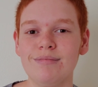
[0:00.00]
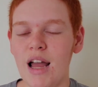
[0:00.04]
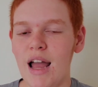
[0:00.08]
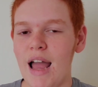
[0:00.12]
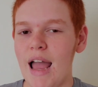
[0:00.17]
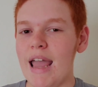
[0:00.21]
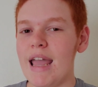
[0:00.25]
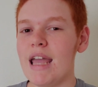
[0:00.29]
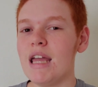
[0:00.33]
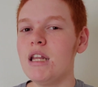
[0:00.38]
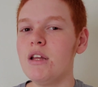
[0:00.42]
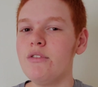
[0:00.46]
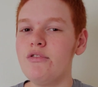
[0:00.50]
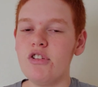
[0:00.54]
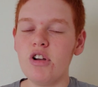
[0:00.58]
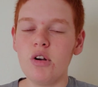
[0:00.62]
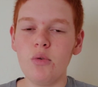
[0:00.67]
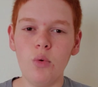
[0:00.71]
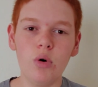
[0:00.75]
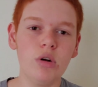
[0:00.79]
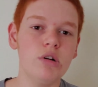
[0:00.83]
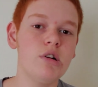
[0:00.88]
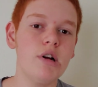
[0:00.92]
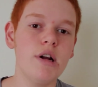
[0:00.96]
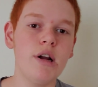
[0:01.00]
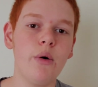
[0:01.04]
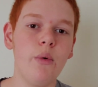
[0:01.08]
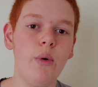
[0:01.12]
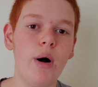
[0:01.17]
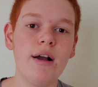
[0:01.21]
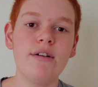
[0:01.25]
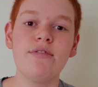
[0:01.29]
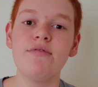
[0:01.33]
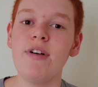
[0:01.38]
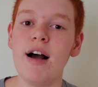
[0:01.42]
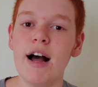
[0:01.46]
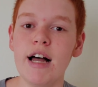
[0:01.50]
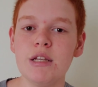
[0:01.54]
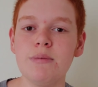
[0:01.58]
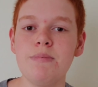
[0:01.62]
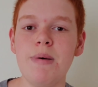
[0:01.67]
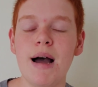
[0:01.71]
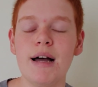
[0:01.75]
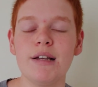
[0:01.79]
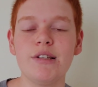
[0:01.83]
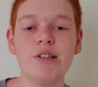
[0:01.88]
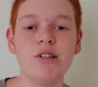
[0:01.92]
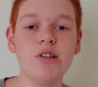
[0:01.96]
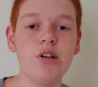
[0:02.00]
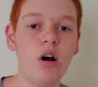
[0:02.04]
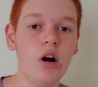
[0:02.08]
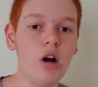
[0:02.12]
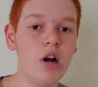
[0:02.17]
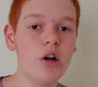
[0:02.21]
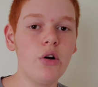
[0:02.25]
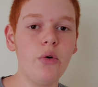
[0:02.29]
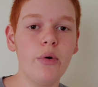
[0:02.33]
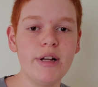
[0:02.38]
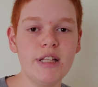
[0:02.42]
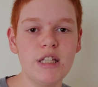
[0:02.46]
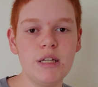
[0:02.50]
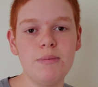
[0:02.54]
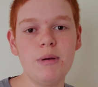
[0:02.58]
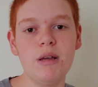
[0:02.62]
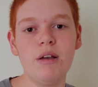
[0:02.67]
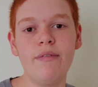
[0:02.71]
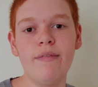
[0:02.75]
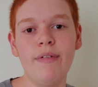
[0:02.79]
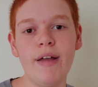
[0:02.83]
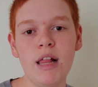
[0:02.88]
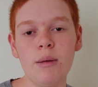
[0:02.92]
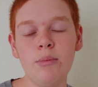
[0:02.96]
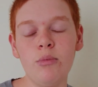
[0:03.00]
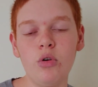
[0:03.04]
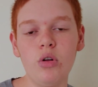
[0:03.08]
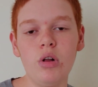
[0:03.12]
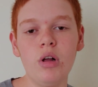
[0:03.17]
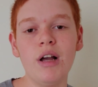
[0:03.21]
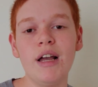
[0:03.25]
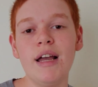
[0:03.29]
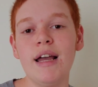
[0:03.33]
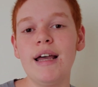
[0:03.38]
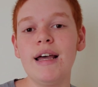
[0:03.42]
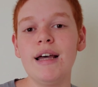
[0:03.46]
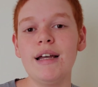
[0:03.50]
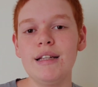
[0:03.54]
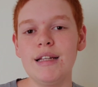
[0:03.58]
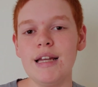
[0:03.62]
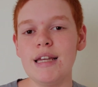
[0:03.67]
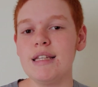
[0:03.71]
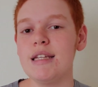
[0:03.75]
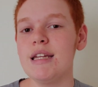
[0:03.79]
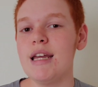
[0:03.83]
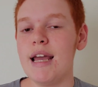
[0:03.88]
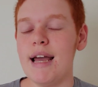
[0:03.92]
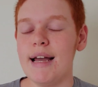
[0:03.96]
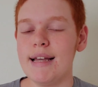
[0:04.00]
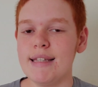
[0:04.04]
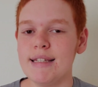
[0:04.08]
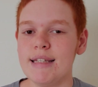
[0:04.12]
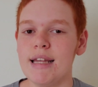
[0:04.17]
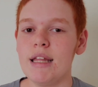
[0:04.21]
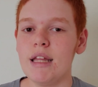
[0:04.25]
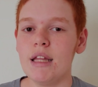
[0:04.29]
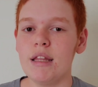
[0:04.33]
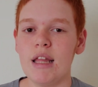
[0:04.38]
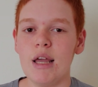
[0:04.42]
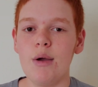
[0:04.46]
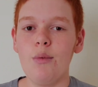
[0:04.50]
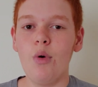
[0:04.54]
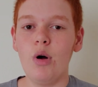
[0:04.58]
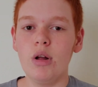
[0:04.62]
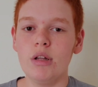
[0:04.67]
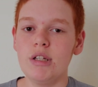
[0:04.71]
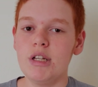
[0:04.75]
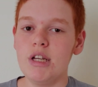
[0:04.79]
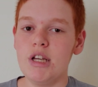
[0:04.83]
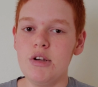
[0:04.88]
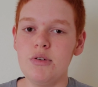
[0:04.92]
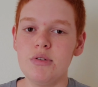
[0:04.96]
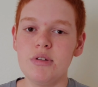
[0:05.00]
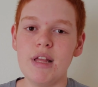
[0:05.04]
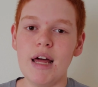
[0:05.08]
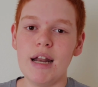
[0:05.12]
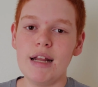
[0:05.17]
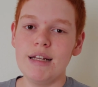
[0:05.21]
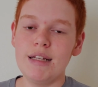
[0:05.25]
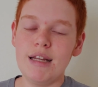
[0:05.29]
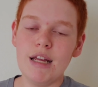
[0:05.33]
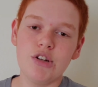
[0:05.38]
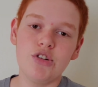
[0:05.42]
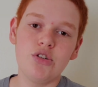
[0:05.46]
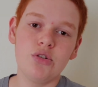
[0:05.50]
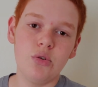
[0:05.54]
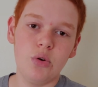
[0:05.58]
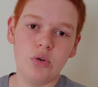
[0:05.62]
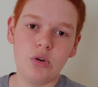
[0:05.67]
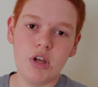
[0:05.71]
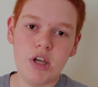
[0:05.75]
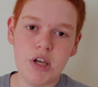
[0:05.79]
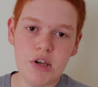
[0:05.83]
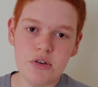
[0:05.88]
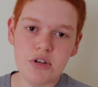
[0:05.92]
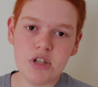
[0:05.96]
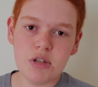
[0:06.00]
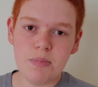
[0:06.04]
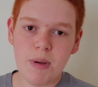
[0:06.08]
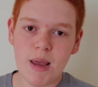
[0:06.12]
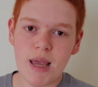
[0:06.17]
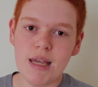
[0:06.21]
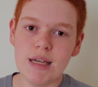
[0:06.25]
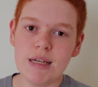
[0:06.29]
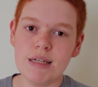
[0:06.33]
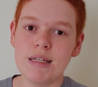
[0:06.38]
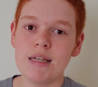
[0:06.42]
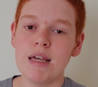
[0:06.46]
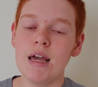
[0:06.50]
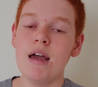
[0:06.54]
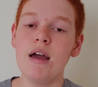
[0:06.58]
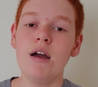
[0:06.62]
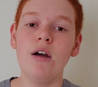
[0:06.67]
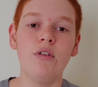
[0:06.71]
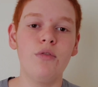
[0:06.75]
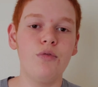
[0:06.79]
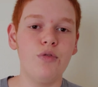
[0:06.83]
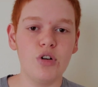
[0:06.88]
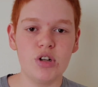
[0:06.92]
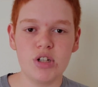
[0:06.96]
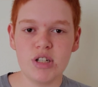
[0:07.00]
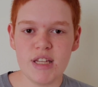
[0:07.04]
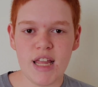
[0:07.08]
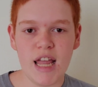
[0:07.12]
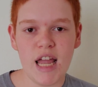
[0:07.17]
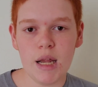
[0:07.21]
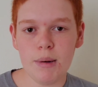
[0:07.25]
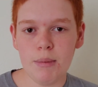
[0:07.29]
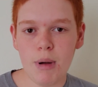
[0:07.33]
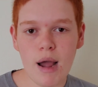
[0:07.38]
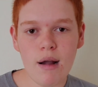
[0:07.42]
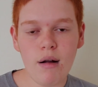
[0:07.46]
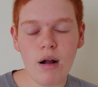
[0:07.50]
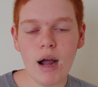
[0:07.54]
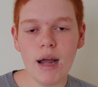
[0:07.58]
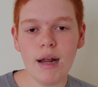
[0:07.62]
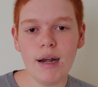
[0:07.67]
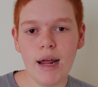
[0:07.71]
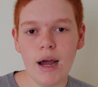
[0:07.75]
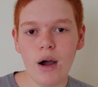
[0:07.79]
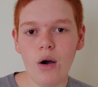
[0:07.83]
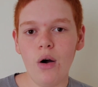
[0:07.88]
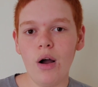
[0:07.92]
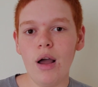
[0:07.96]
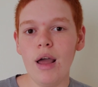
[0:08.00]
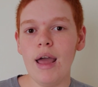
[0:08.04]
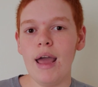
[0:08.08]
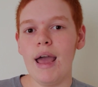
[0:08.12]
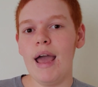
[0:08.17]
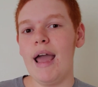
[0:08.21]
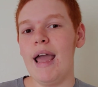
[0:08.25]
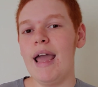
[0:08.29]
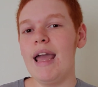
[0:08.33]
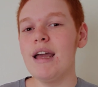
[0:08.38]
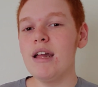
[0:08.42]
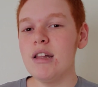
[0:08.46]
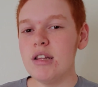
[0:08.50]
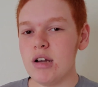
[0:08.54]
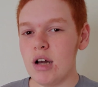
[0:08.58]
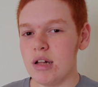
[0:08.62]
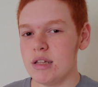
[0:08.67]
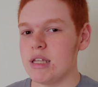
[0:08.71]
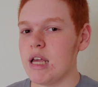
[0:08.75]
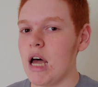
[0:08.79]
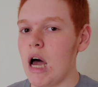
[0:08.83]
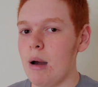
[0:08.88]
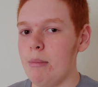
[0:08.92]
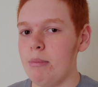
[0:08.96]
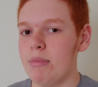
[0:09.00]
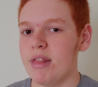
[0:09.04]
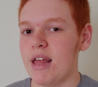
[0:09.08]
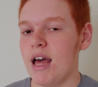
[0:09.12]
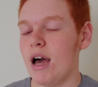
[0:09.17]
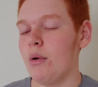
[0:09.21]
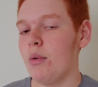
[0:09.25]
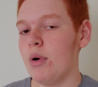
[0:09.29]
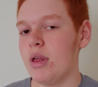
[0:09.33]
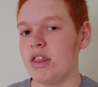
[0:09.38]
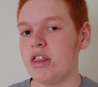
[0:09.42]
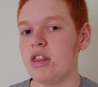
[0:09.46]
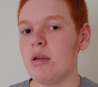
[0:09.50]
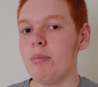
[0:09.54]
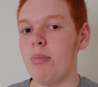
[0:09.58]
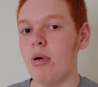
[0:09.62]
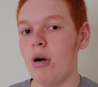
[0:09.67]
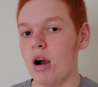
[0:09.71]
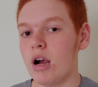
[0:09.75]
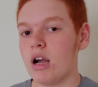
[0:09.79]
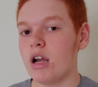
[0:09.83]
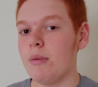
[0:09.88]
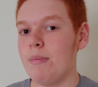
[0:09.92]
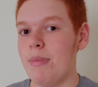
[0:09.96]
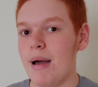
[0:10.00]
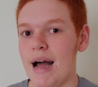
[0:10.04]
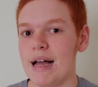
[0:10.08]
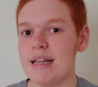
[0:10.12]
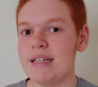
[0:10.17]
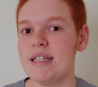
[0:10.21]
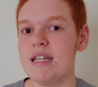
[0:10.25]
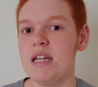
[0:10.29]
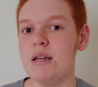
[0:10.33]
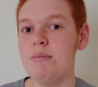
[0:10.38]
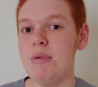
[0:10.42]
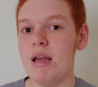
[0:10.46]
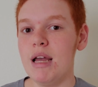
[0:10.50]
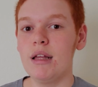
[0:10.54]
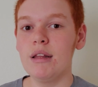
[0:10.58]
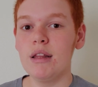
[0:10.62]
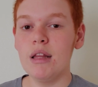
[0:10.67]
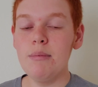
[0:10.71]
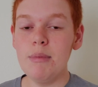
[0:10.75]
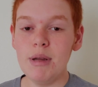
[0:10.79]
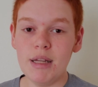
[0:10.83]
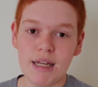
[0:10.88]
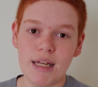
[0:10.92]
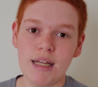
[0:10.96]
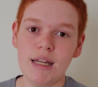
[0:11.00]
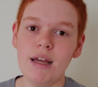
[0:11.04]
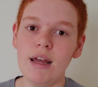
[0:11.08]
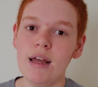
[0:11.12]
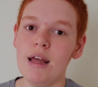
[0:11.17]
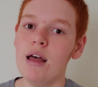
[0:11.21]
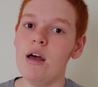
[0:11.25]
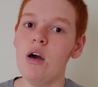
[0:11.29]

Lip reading: And if you're wondering why Fast Passes aren't going to be available, Disney has said that they want to use that additional queue space for standby right now, and on top of that, with the park capacity being limited,